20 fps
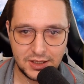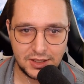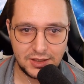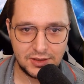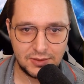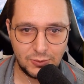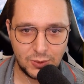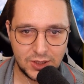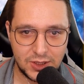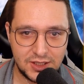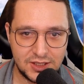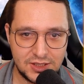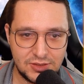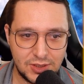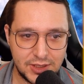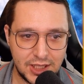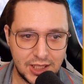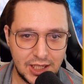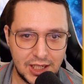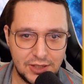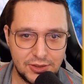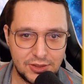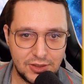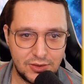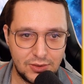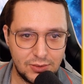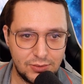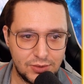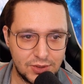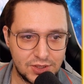What this one allows you
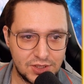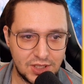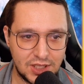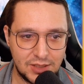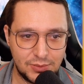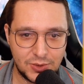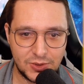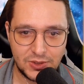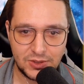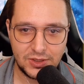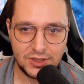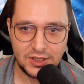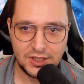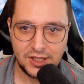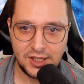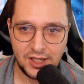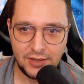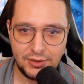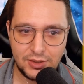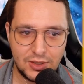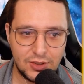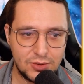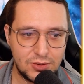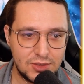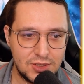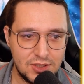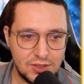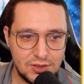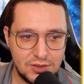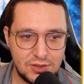to, for example, if you go to
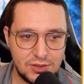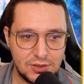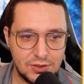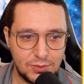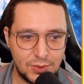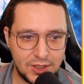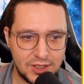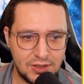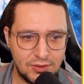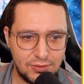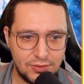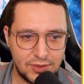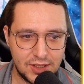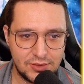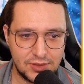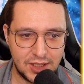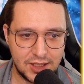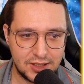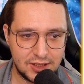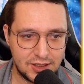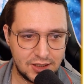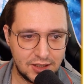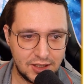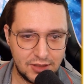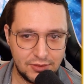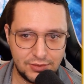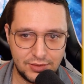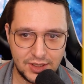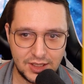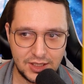YouTube and you found like a
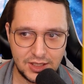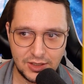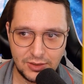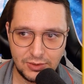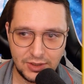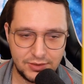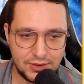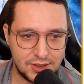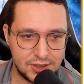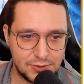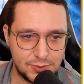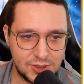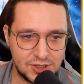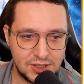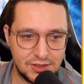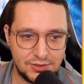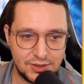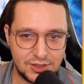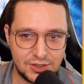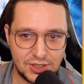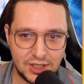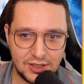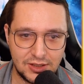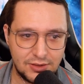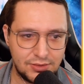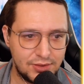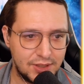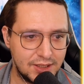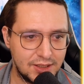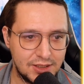video with a specific sound
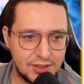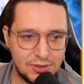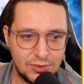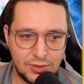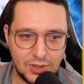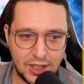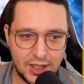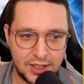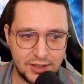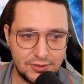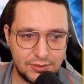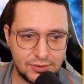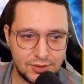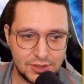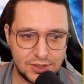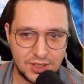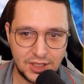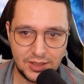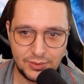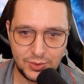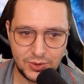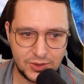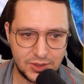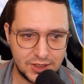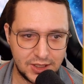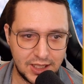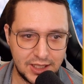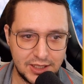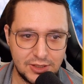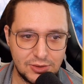effect that you like, for example,
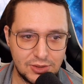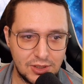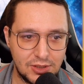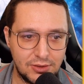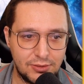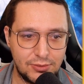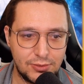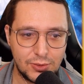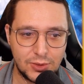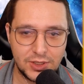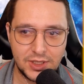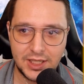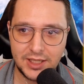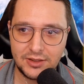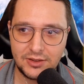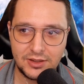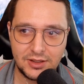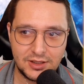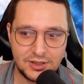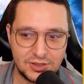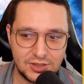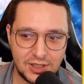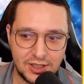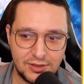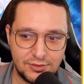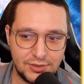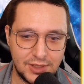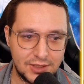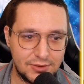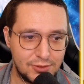I use a lot of Fortnite sound
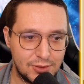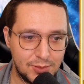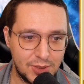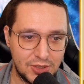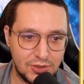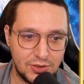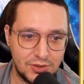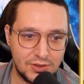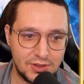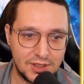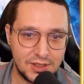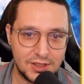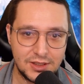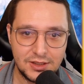effects for my hunter.